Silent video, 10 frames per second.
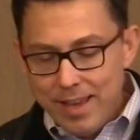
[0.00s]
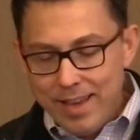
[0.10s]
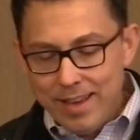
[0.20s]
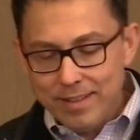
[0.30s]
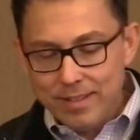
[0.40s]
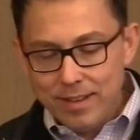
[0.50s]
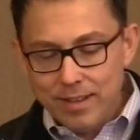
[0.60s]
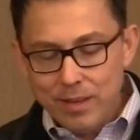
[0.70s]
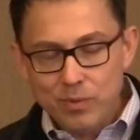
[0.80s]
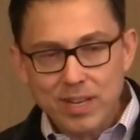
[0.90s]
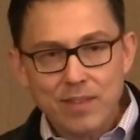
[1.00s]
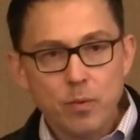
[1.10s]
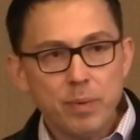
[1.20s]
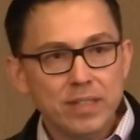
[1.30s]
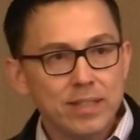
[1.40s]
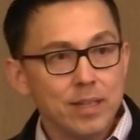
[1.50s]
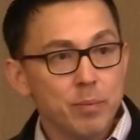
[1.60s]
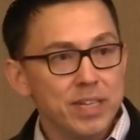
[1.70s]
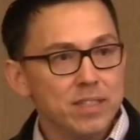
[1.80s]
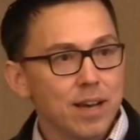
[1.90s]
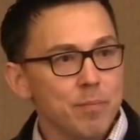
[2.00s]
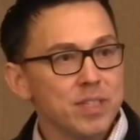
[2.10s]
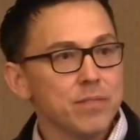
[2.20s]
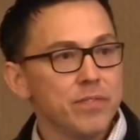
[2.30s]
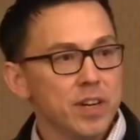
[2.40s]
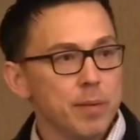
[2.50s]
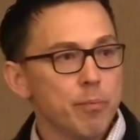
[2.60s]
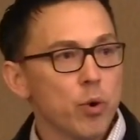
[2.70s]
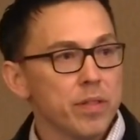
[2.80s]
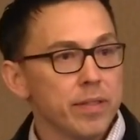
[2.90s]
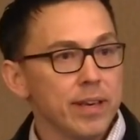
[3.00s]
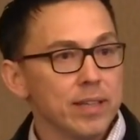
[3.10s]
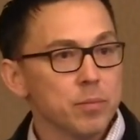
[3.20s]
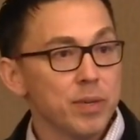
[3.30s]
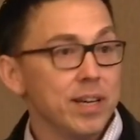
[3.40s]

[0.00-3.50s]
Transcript: And uh, that was kind of a big deal, but he taught me some very important things.